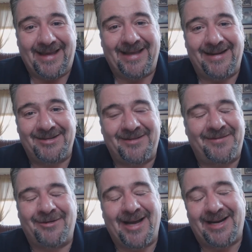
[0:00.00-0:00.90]
And there's a
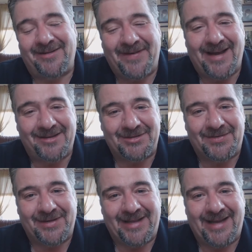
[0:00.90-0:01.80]
variety of factors
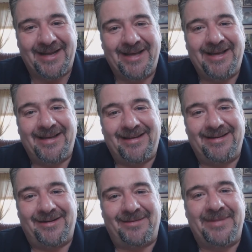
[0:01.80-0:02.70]
for that.
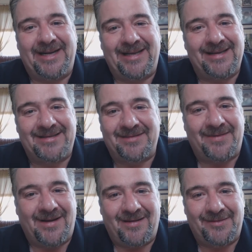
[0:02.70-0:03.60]
You know, the media is
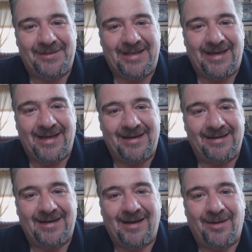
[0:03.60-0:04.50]
involved with that
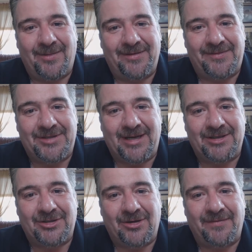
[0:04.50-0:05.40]
and how we've
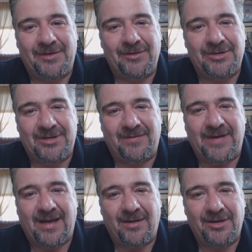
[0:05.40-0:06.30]
changed our views and
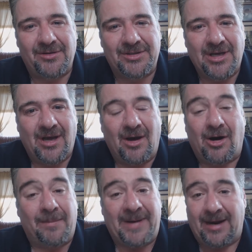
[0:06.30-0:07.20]
values.
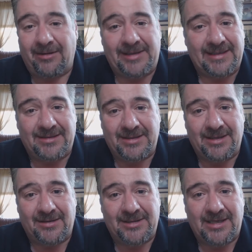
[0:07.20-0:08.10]
Our parenting
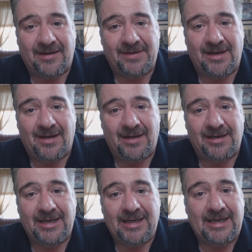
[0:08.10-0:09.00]
skills have
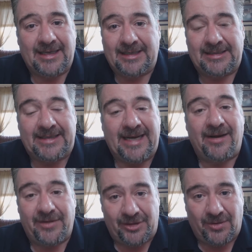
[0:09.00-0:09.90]
gone
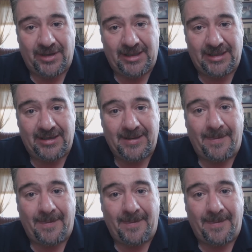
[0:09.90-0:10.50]
down the toilet.